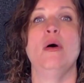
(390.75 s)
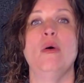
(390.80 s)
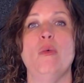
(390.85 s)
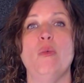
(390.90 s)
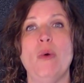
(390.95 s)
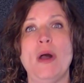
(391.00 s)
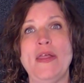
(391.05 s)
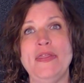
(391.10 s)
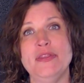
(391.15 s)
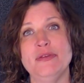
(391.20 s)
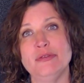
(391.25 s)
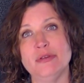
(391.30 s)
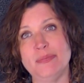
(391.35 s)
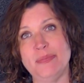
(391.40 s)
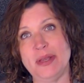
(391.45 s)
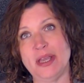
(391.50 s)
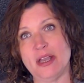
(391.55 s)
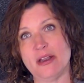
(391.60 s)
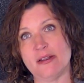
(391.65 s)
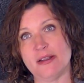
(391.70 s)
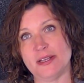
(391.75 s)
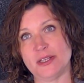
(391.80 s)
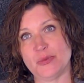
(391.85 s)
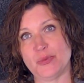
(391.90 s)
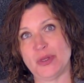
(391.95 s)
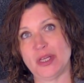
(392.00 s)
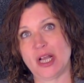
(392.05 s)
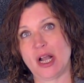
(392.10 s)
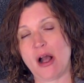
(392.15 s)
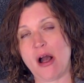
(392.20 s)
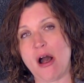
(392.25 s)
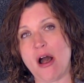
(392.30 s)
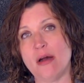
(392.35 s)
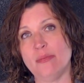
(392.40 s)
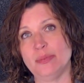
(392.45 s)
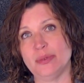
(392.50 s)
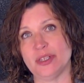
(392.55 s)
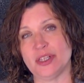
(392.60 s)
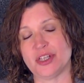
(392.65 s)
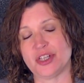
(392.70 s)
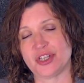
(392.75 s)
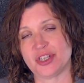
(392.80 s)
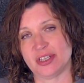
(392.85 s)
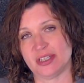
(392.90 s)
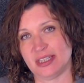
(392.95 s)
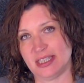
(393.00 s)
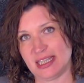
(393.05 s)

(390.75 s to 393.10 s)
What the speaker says: When the repair has been accomplished